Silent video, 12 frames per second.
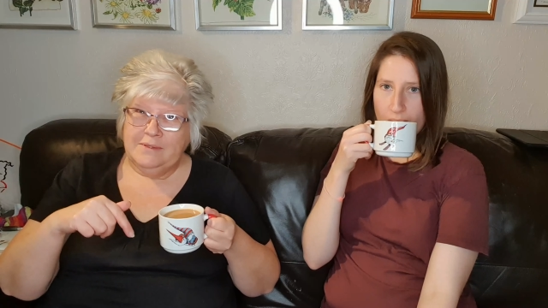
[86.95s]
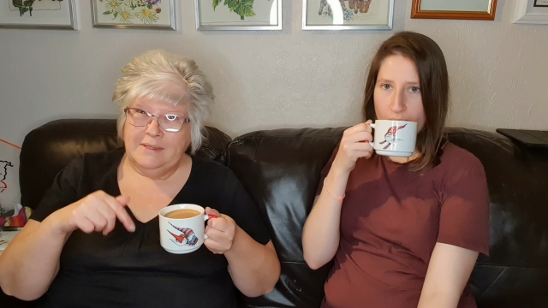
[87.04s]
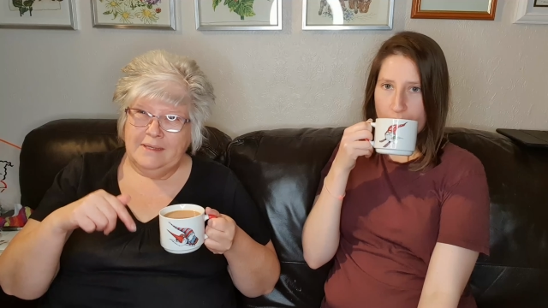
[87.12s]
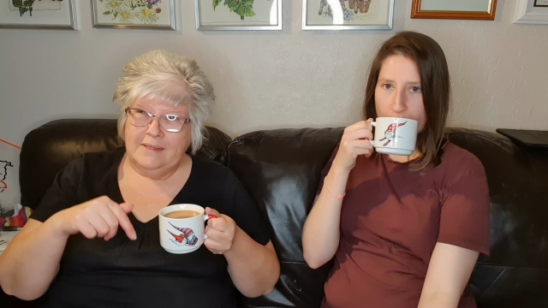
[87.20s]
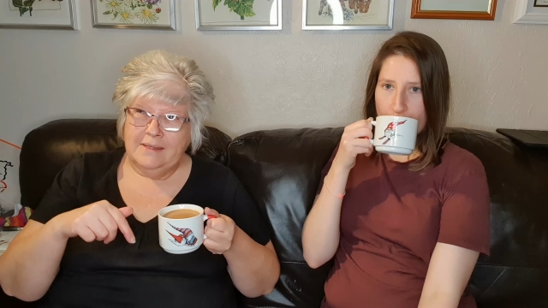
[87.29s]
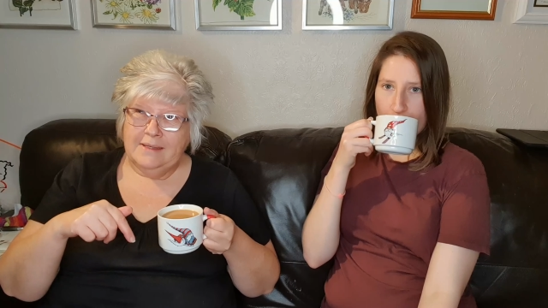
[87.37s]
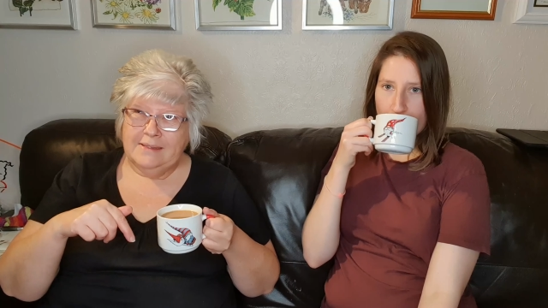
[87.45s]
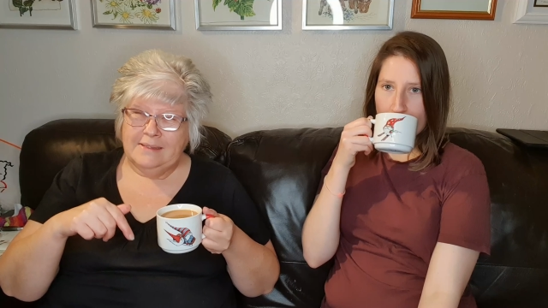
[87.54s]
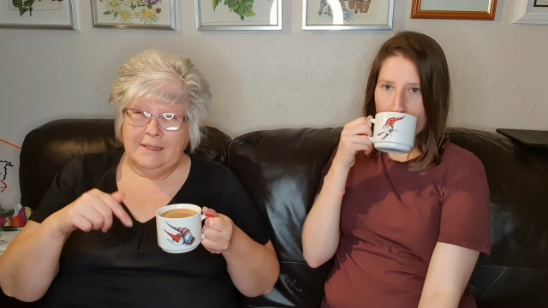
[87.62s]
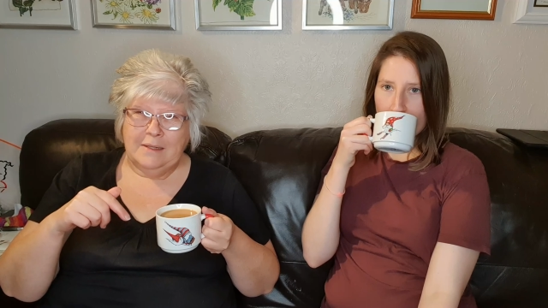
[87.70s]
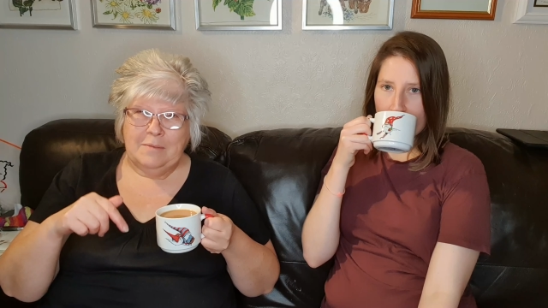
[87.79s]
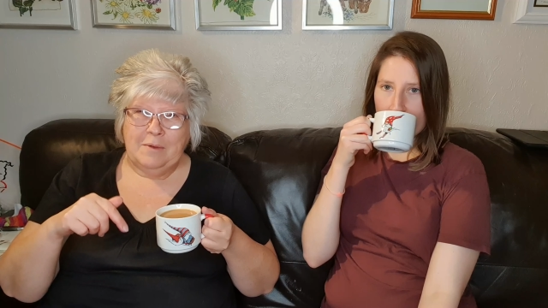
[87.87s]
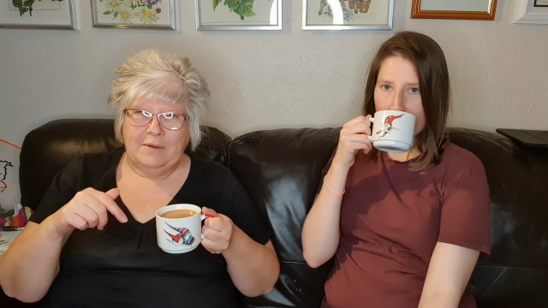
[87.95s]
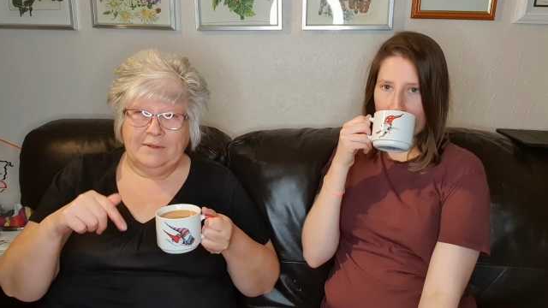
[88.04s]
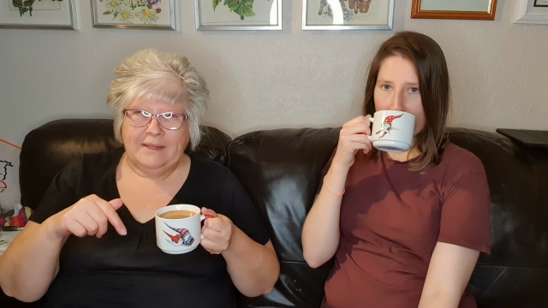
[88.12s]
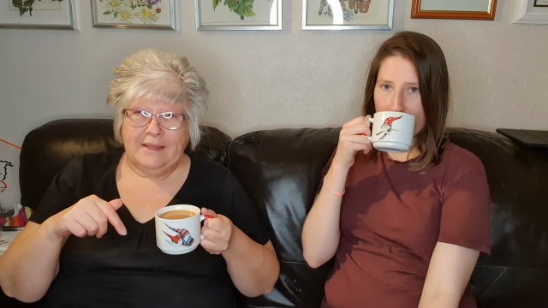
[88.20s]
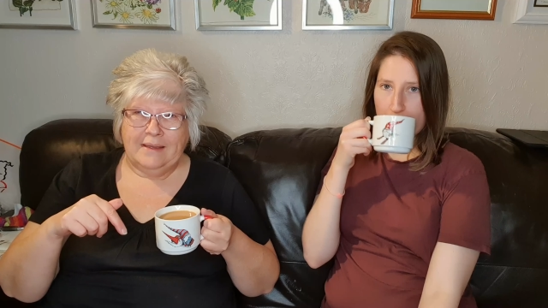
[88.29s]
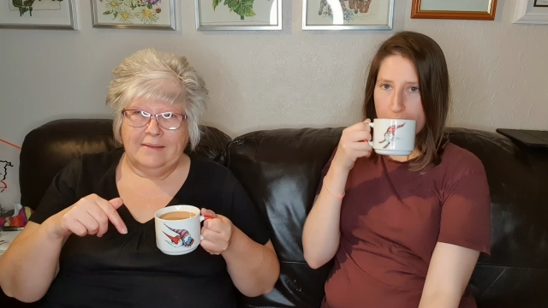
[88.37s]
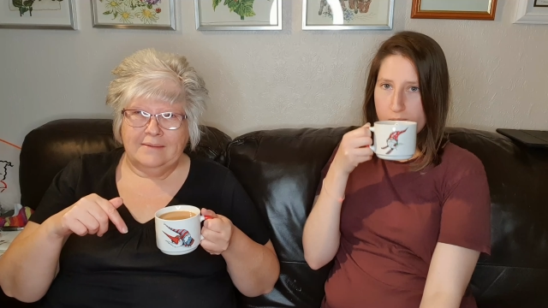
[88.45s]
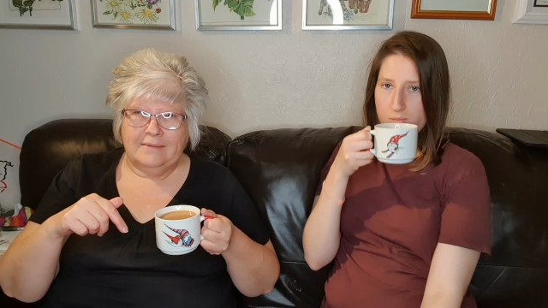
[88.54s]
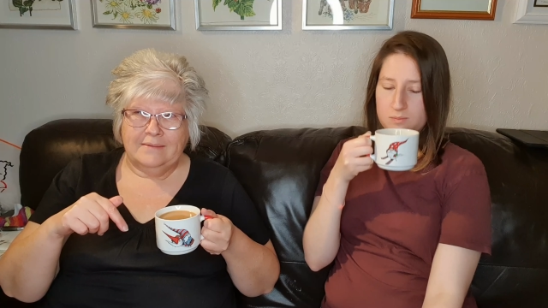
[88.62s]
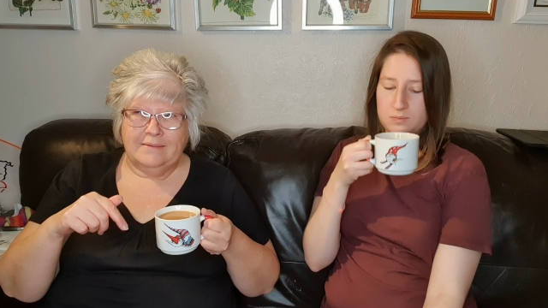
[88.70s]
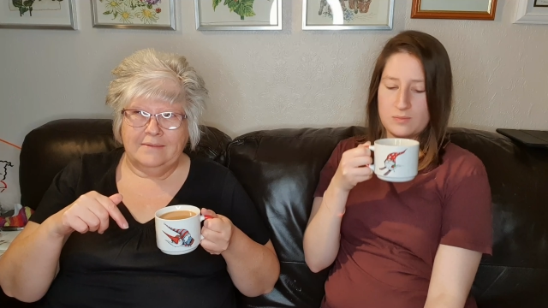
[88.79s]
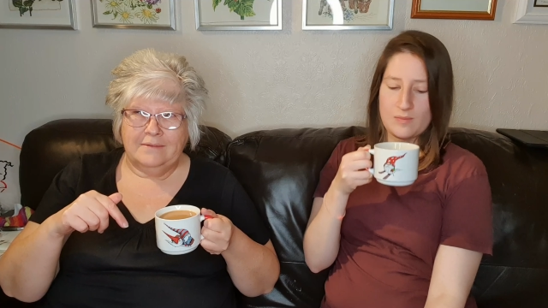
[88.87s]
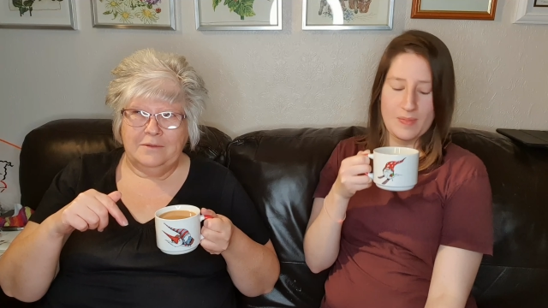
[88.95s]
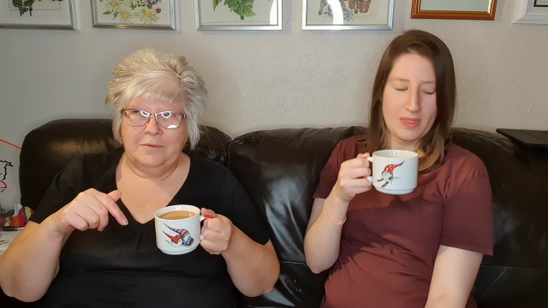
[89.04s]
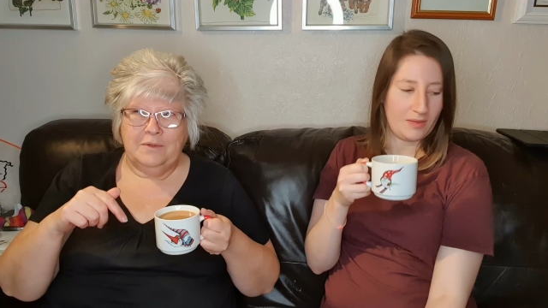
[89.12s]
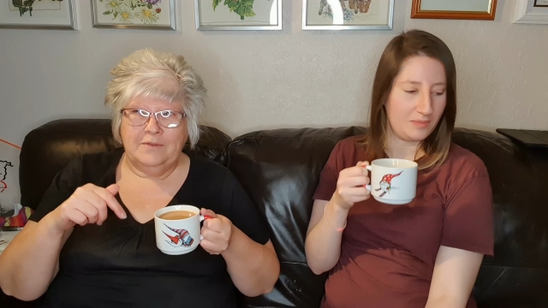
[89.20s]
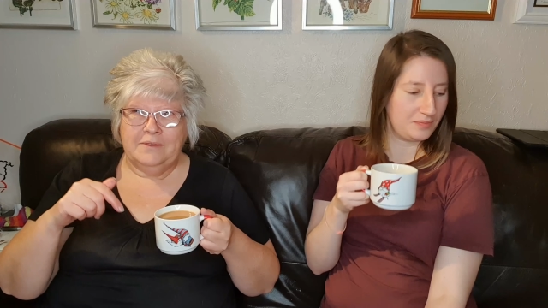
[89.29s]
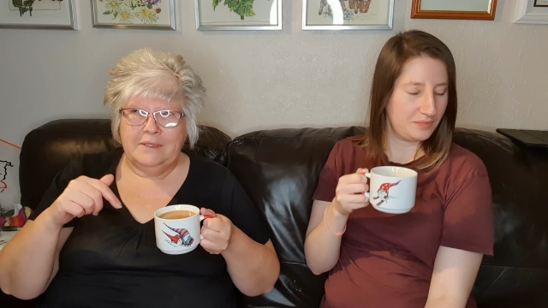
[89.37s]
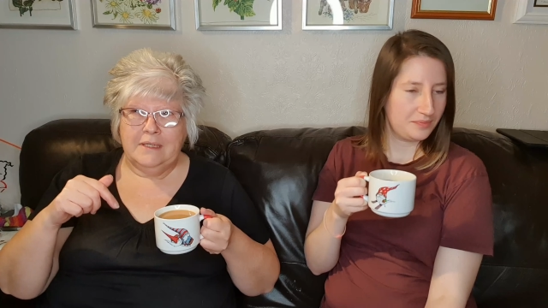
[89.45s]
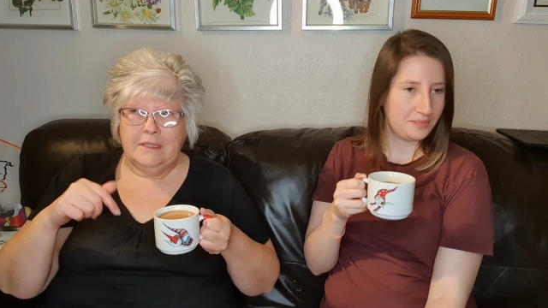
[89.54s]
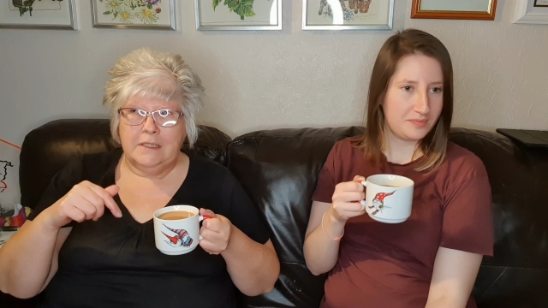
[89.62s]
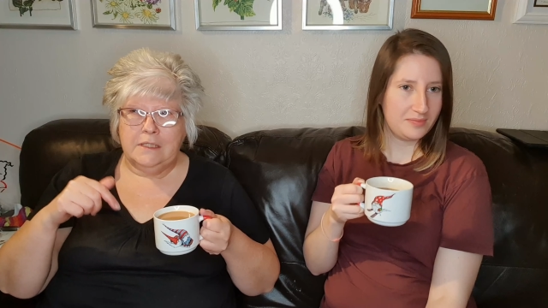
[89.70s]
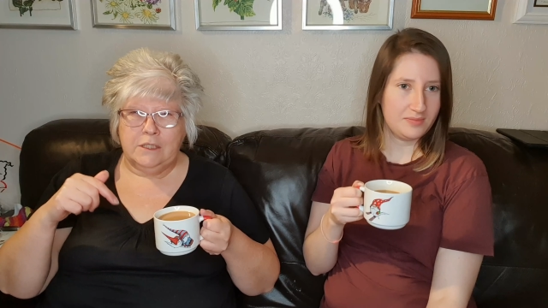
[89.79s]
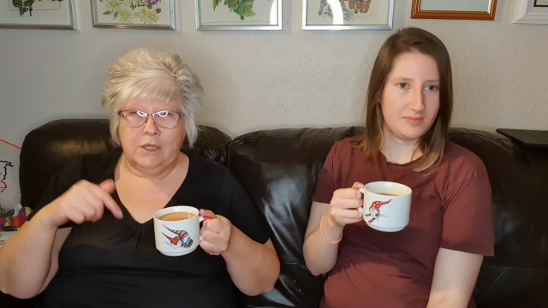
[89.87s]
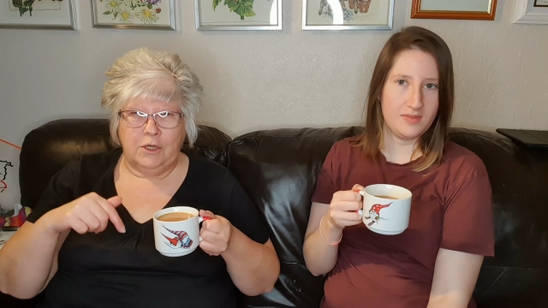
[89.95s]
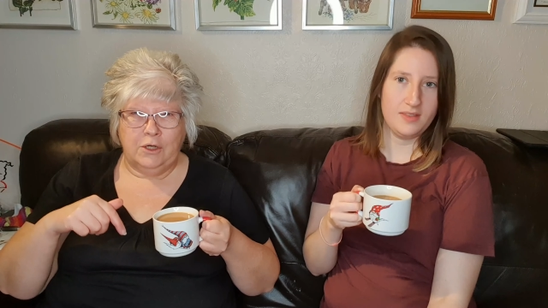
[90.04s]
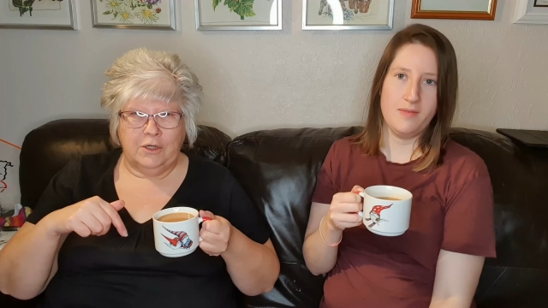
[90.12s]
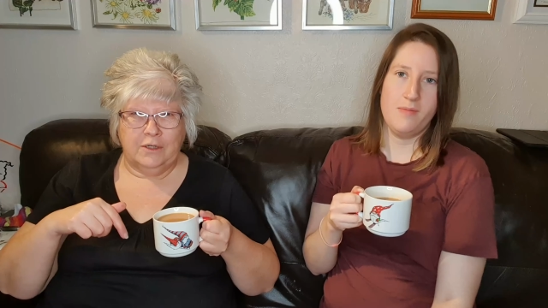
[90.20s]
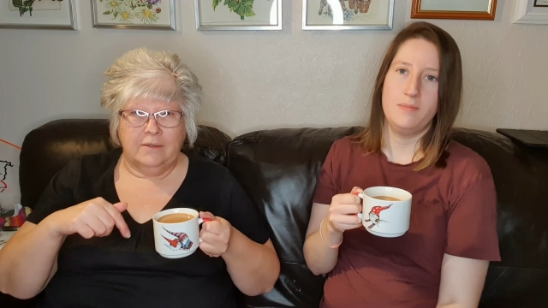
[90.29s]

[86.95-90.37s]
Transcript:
Speaker 1: see this little podcast, you will have seen the sock